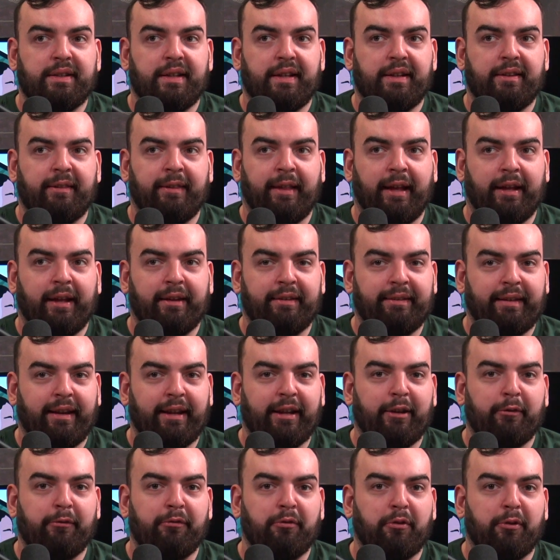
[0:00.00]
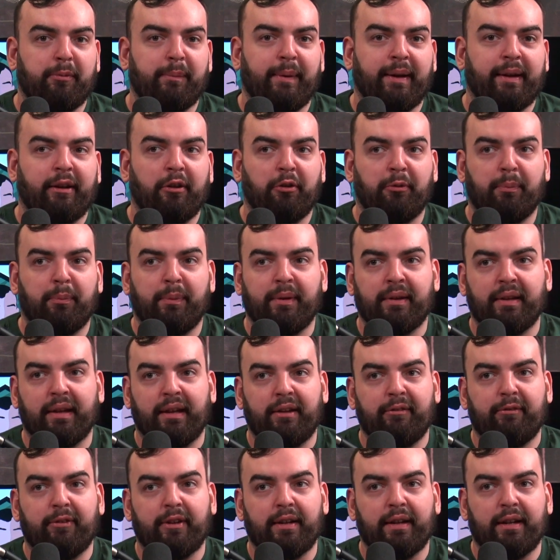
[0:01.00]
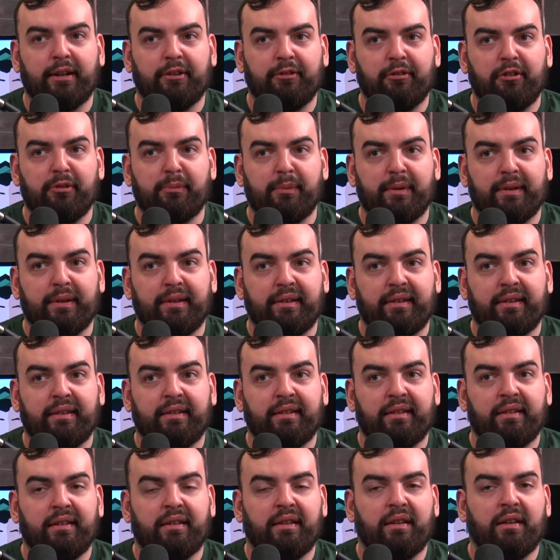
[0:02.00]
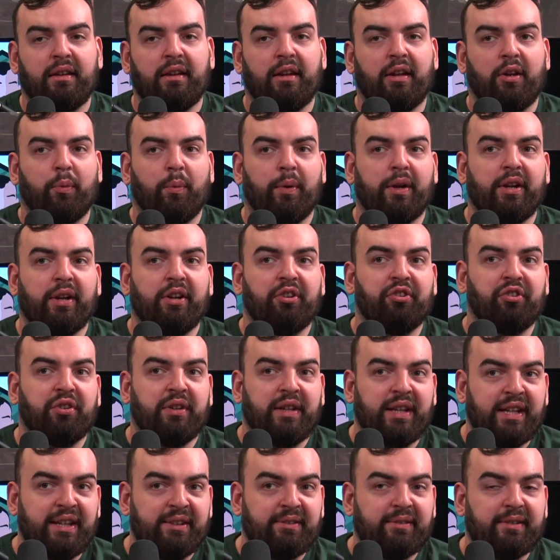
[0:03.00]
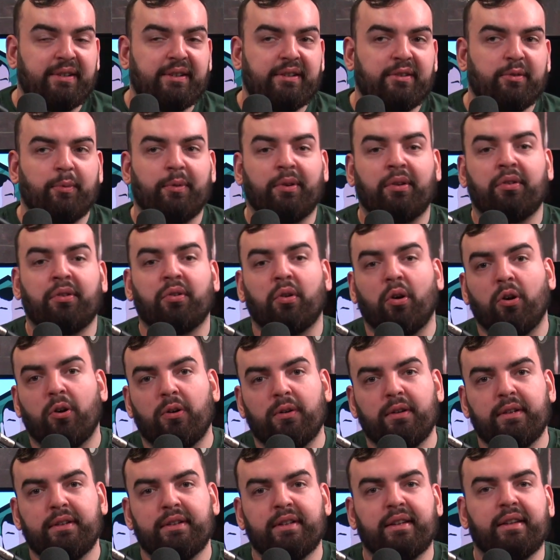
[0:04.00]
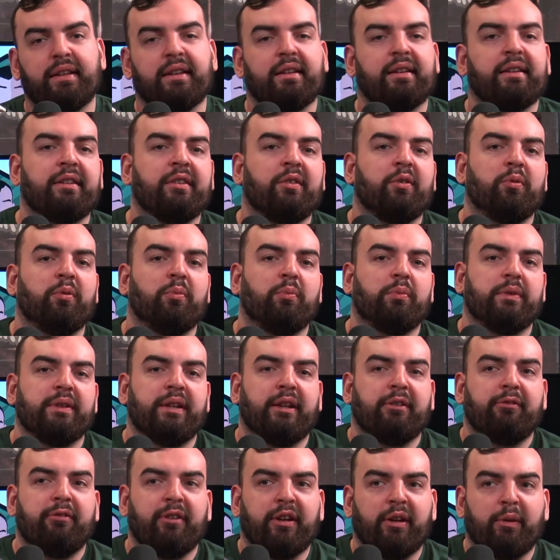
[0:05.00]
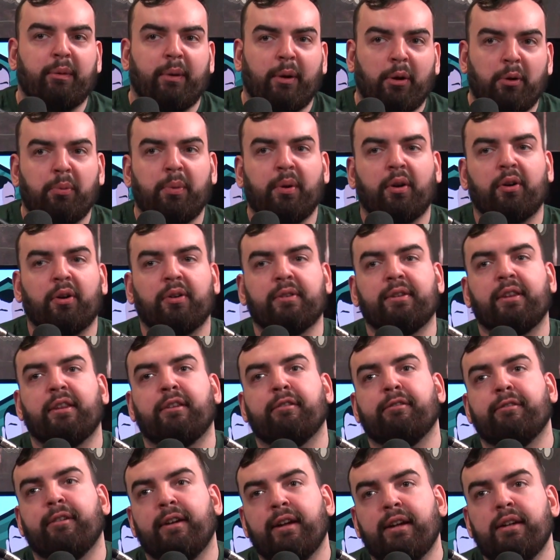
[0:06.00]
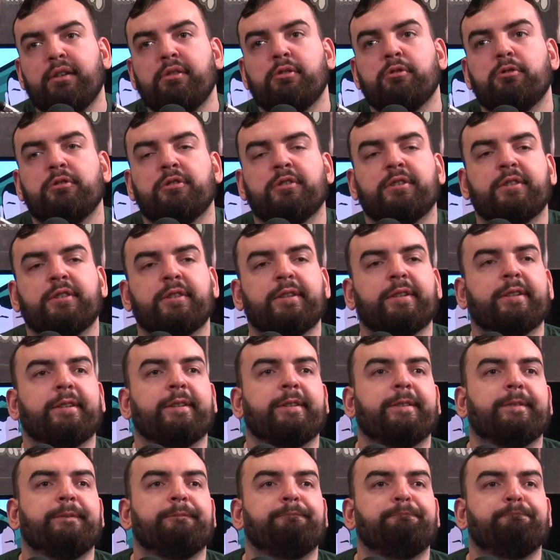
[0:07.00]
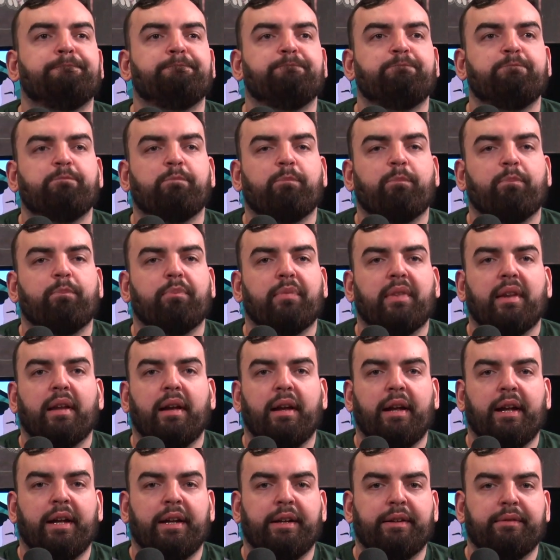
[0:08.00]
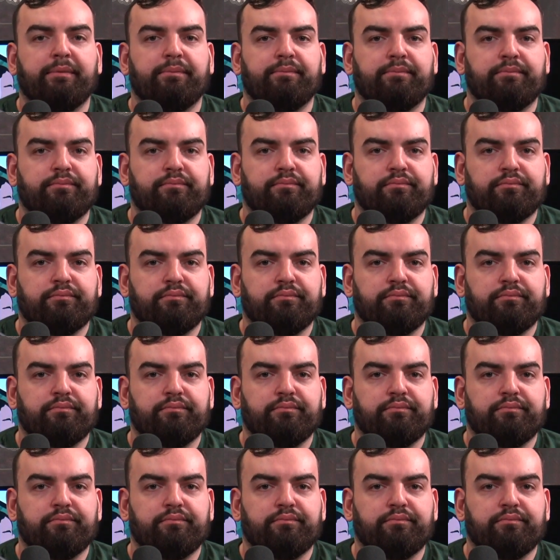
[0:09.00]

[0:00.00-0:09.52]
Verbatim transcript: that's kind of what my life's been like for the last few months. Went to Geneva, Scotland. We did really well. We got to the final. Um,